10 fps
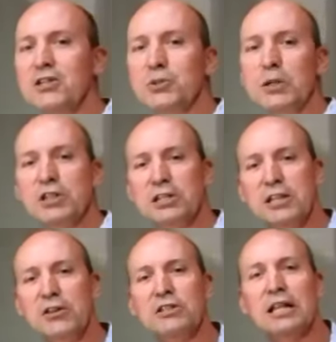So as you can
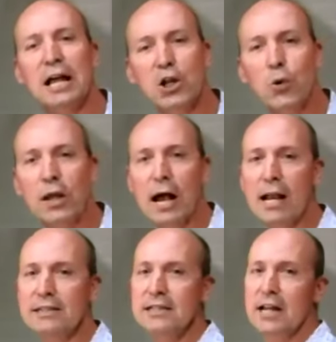see, there's a lot going
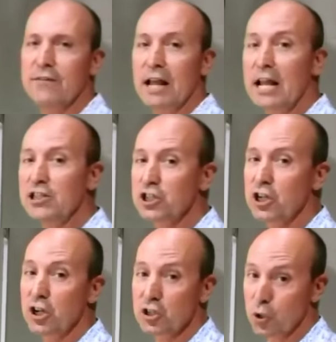on inside of an
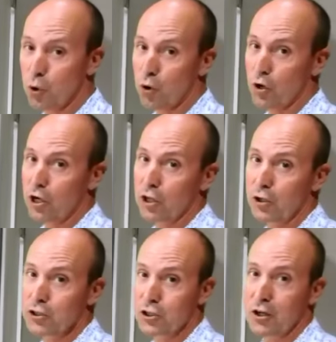engineered to order
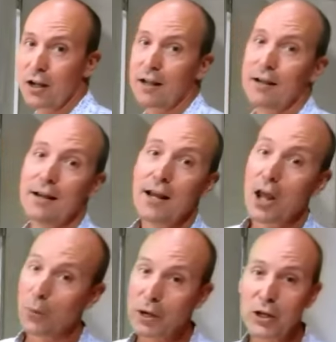enclosure,
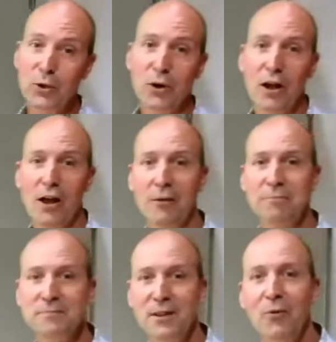and we can do it all.
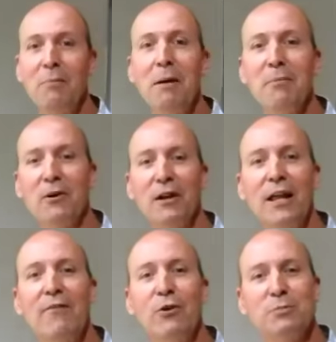Remember,
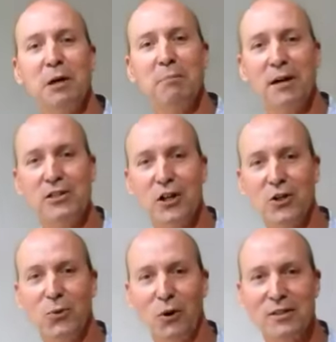if it was built by
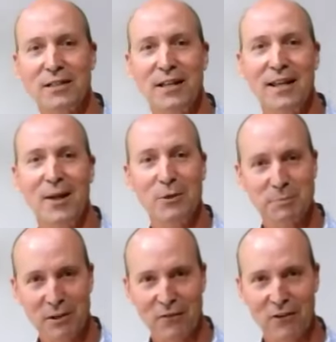ShelterWorks, it was
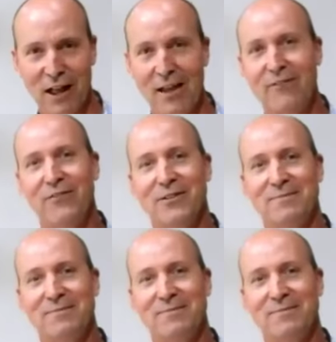built for life.